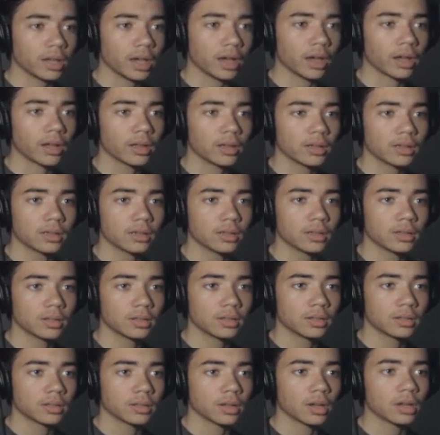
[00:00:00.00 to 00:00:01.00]
Yeah,
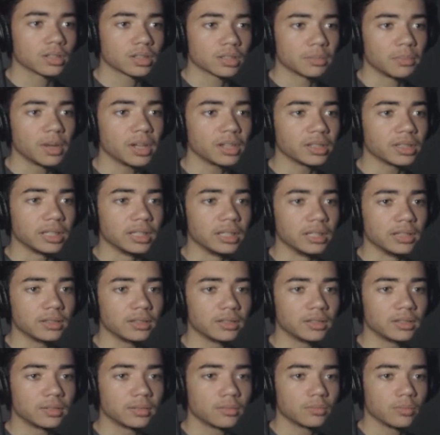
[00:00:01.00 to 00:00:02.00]
Oh, it's a monkey.
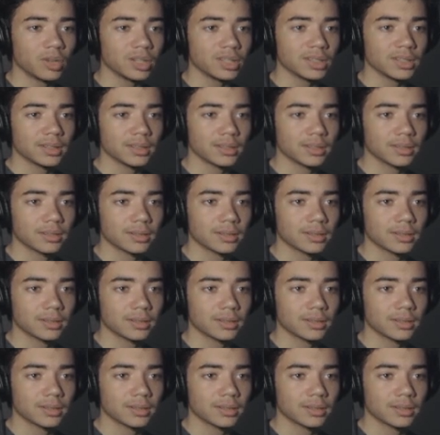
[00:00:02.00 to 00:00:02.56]
What?